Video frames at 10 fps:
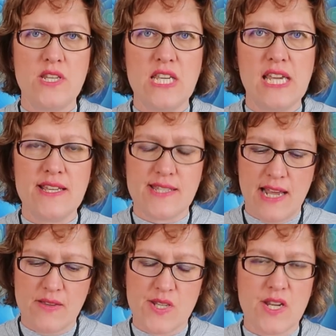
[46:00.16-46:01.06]
20 years
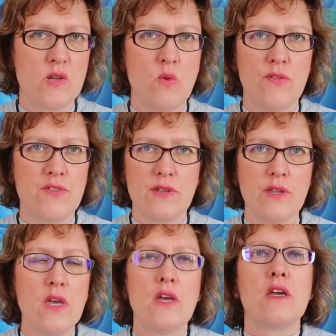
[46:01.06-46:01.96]
now, so I don't know what
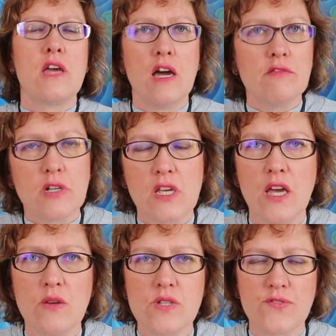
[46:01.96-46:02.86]
the current
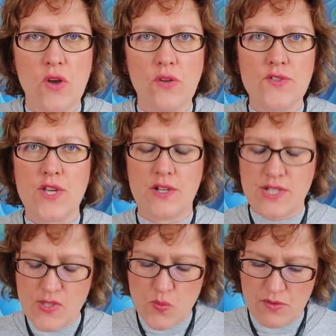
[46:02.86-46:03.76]
code of
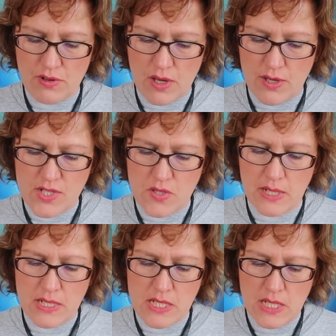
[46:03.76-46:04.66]
conduct is with regard
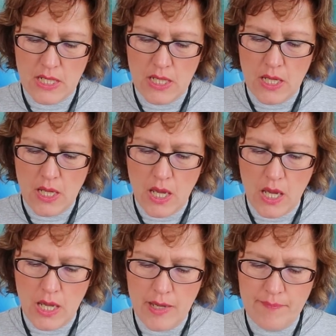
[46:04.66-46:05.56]
to it.
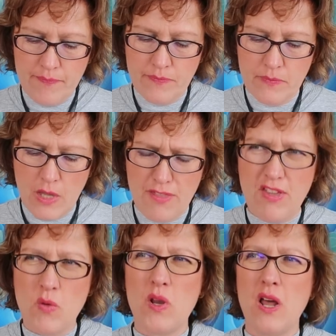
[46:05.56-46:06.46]
I
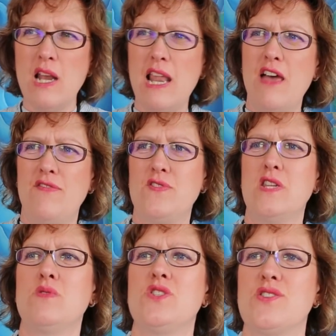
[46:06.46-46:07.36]
think when I
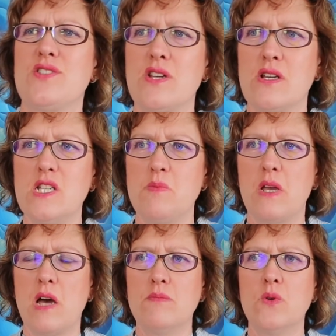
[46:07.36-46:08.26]
left, it was just starting to
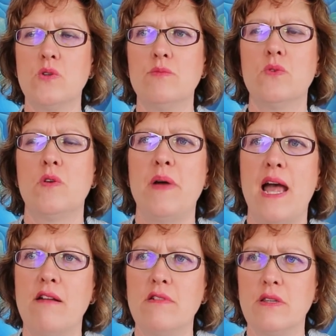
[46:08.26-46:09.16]
become more and more
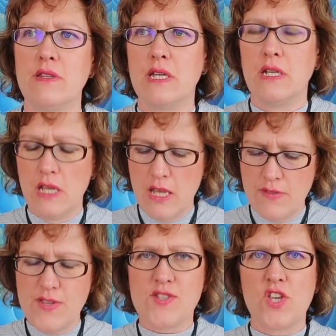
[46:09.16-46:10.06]
apparent that
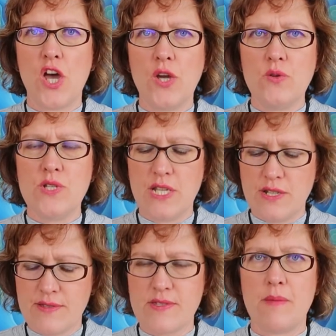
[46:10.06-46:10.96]
this
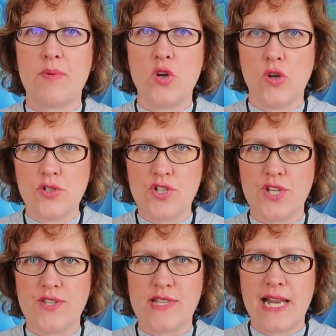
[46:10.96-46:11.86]
coded
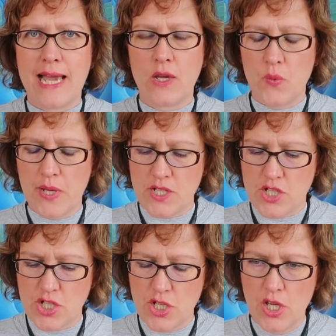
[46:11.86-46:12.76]
subconscious
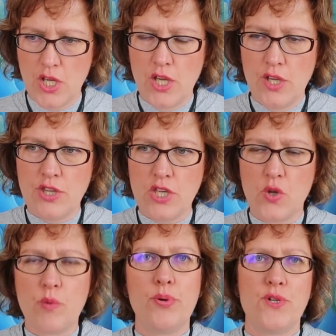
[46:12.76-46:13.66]
language that
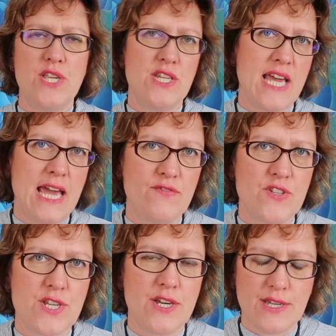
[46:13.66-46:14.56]
you could put into
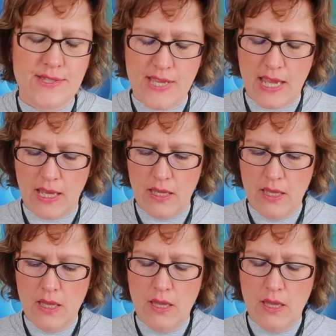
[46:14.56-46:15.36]
advertising,